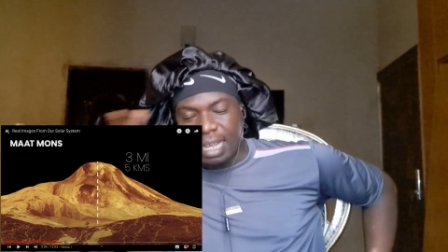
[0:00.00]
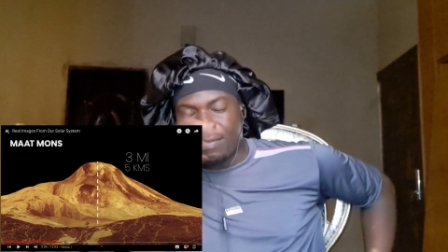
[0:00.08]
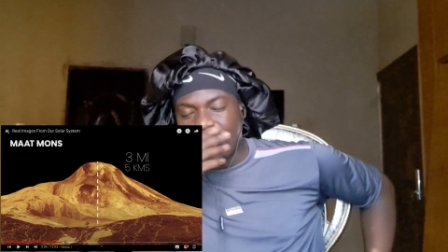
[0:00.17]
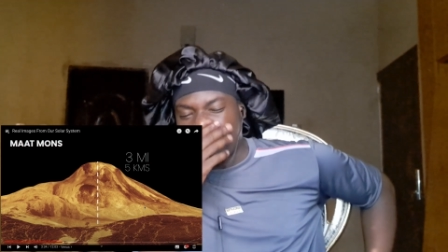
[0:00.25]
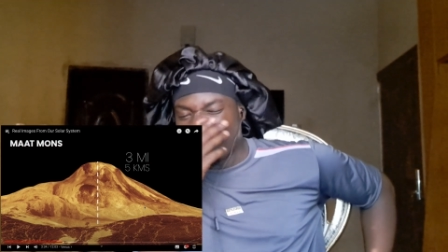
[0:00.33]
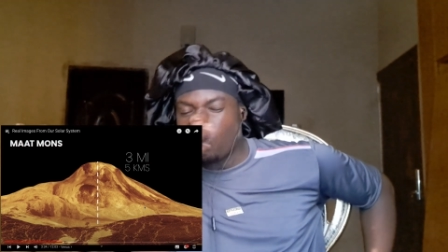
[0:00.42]
I
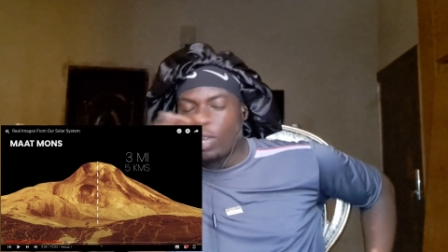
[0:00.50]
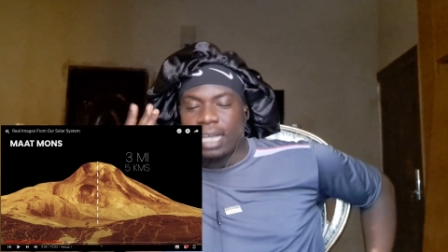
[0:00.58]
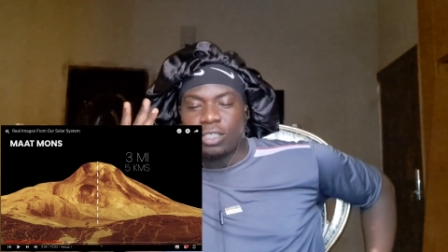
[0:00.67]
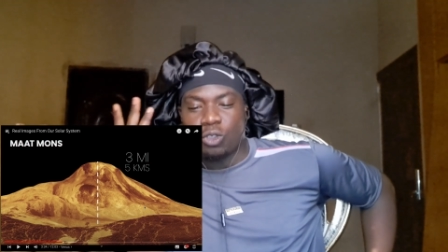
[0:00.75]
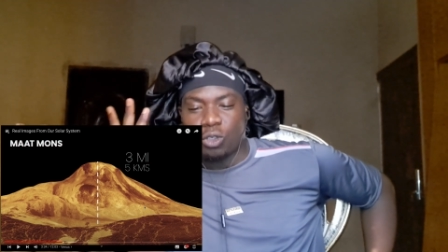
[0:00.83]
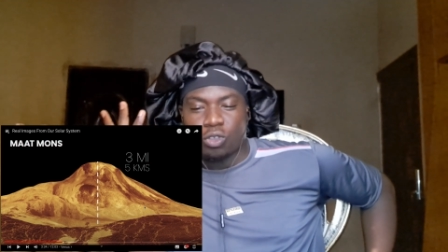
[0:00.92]
feel like you
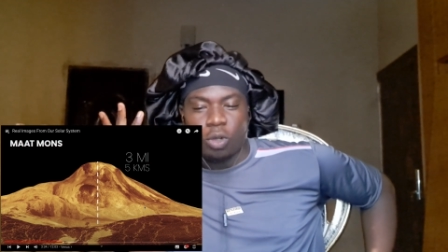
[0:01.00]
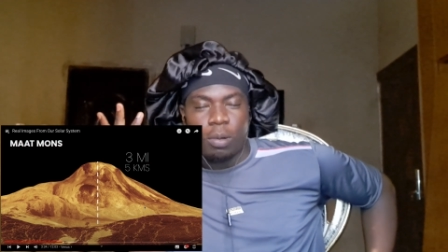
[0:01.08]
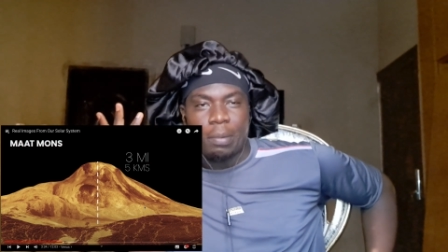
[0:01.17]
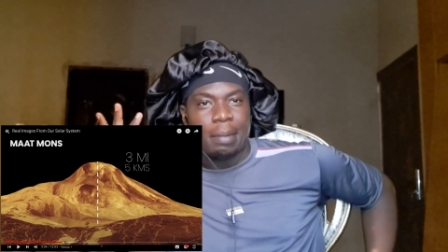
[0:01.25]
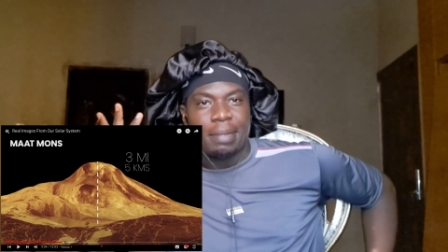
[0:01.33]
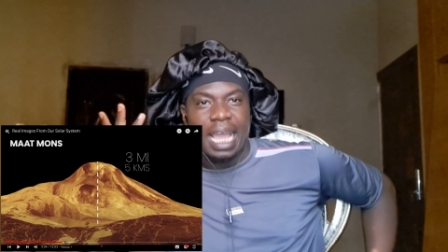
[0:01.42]
guys just come
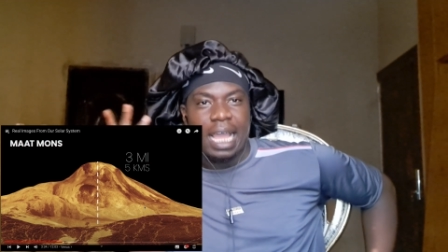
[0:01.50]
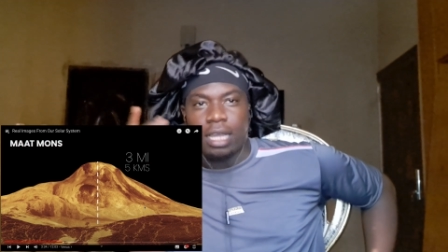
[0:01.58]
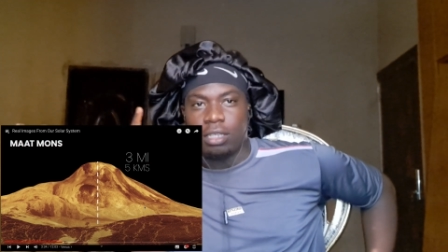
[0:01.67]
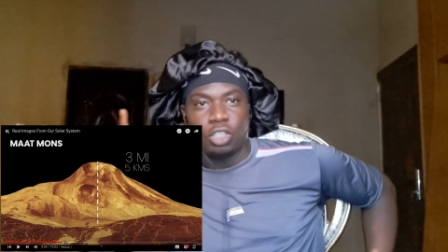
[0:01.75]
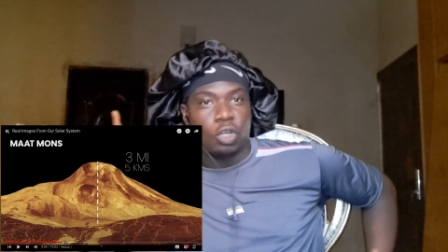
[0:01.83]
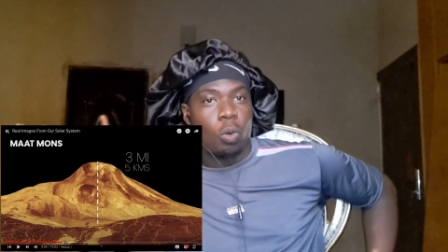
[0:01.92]
up and be like,
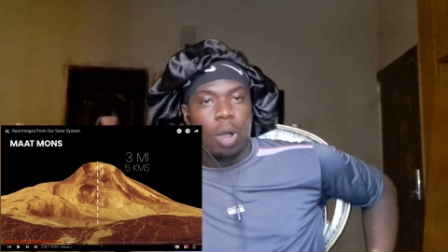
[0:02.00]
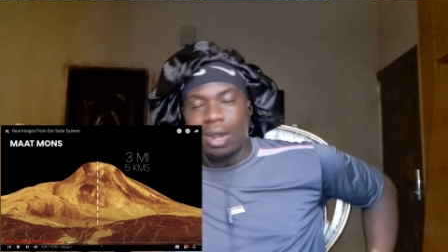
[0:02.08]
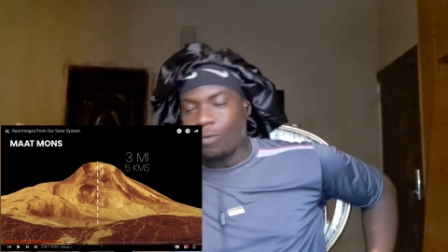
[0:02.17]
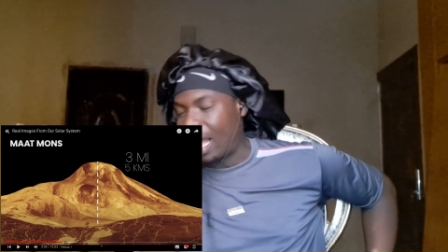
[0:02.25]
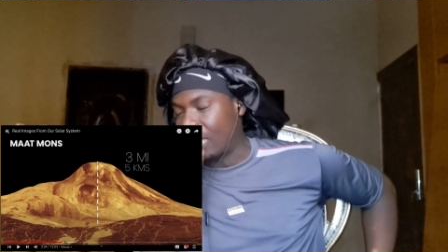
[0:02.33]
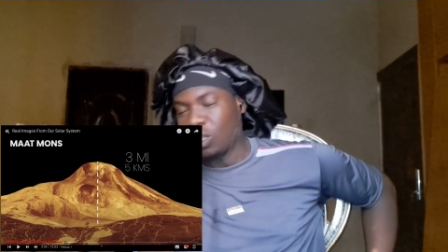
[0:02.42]
hey, you know
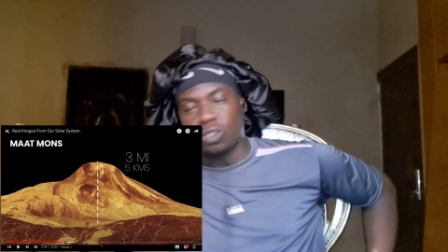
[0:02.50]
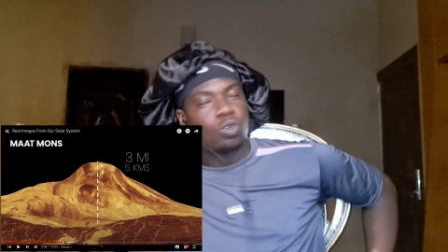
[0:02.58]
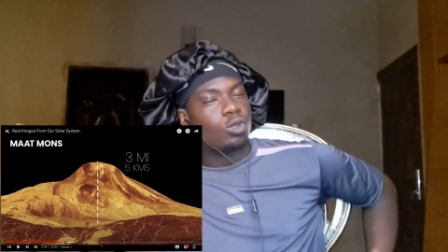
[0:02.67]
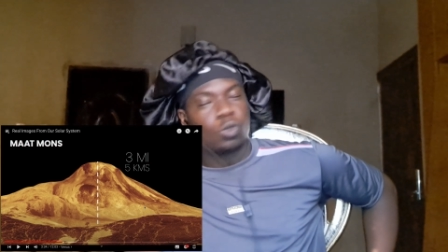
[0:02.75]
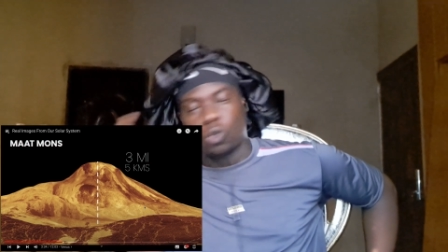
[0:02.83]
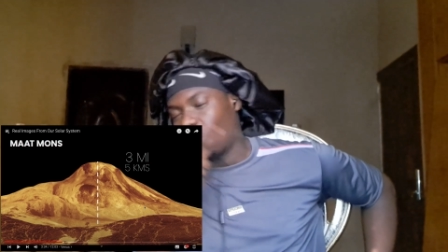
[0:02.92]
what? We're just
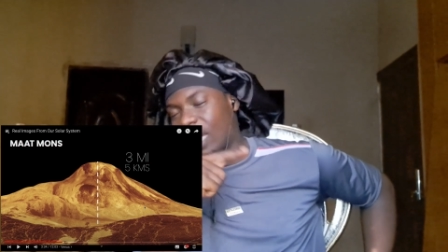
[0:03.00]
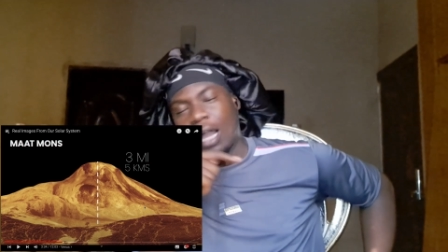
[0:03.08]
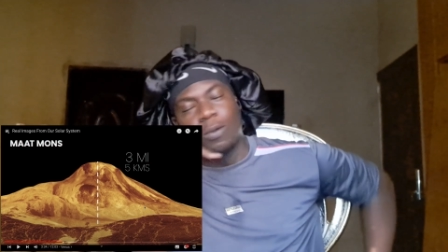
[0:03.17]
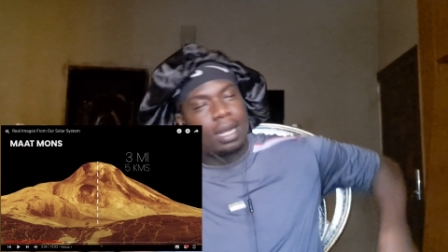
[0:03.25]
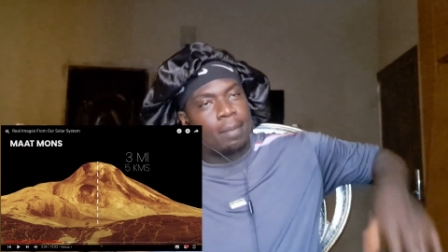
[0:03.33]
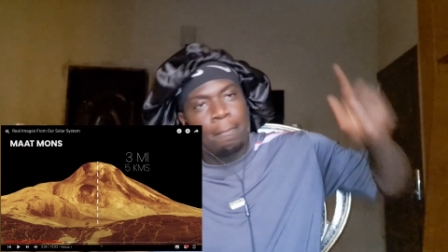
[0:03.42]
going to call
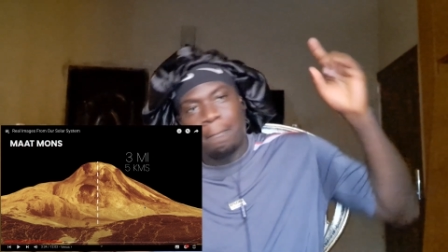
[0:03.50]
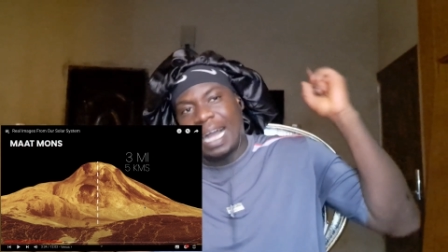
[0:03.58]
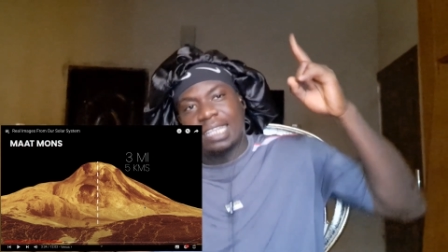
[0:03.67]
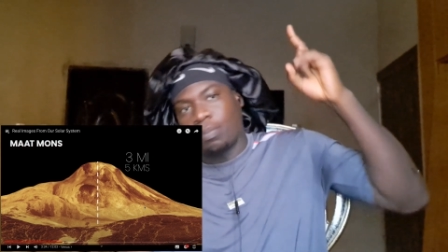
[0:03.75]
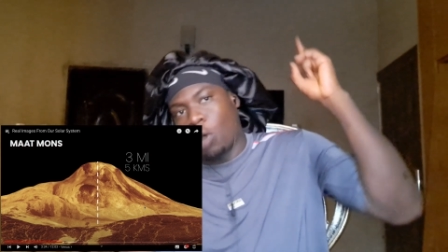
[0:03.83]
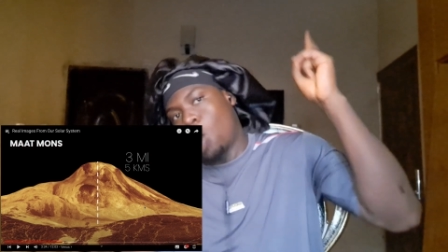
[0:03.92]
that one
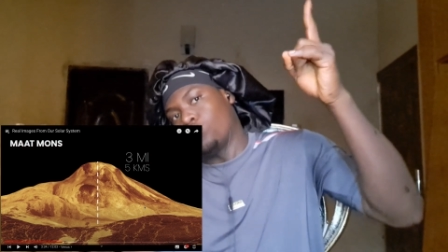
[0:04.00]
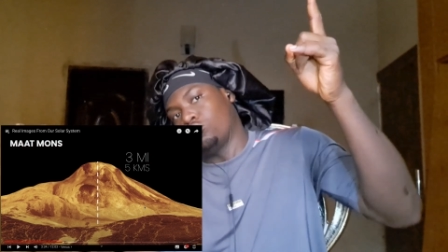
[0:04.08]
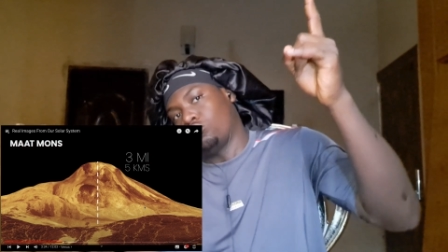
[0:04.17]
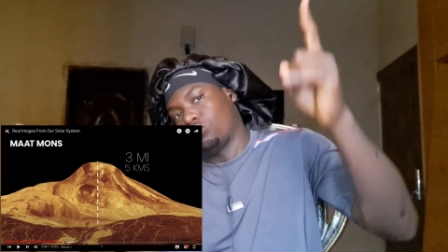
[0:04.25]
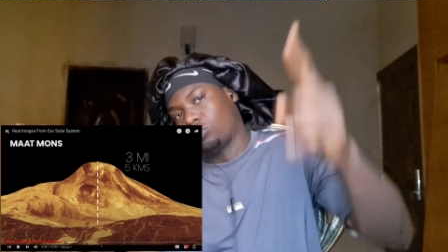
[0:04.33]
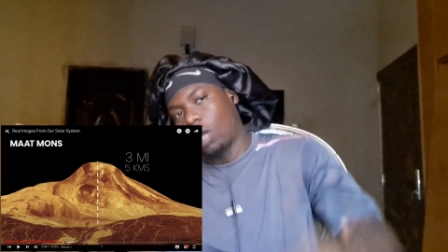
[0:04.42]
Mat
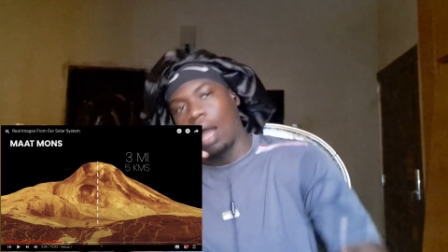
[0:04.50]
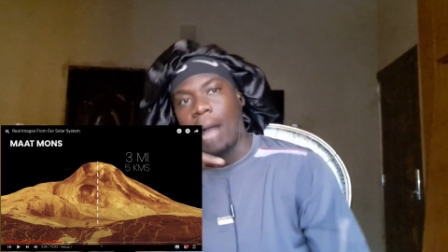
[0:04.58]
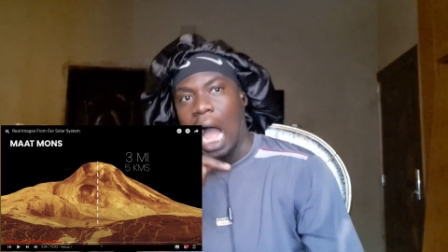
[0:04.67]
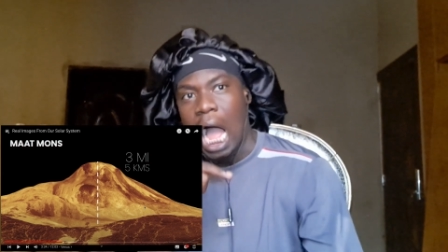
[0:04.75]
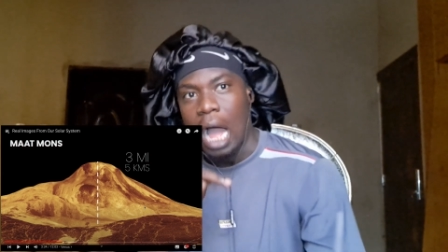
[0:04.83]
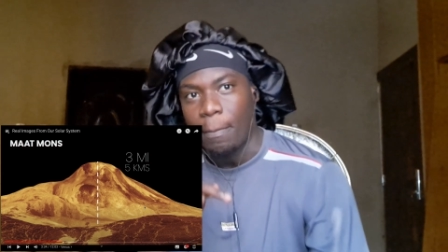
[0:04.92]
Mons. Come
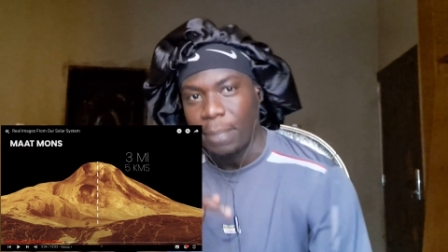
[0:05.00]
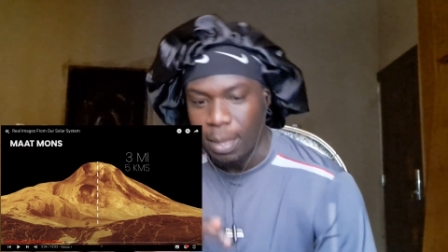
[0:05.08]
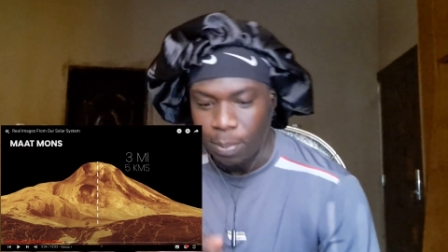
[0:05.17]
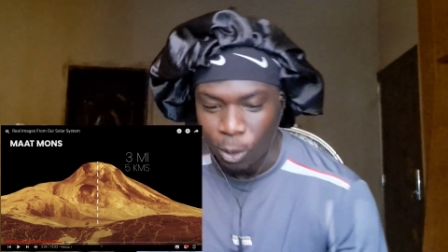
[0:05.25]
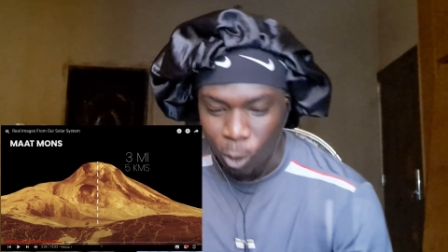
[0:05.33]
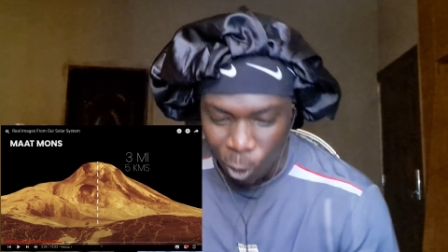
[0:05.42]
on,
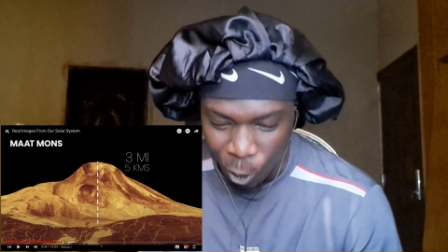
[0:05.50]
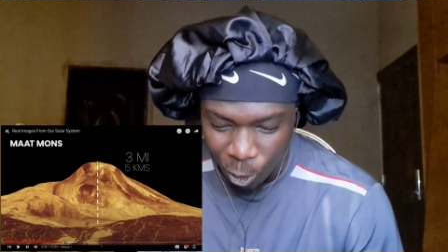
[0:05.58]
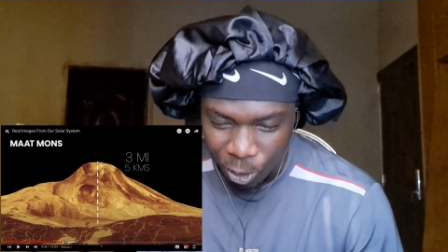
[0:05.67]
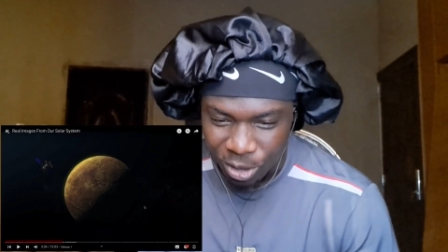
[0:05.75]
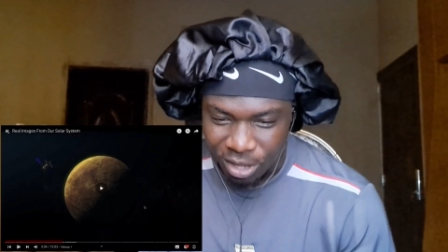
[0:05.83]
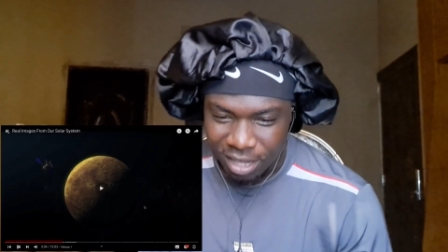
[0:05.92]
people.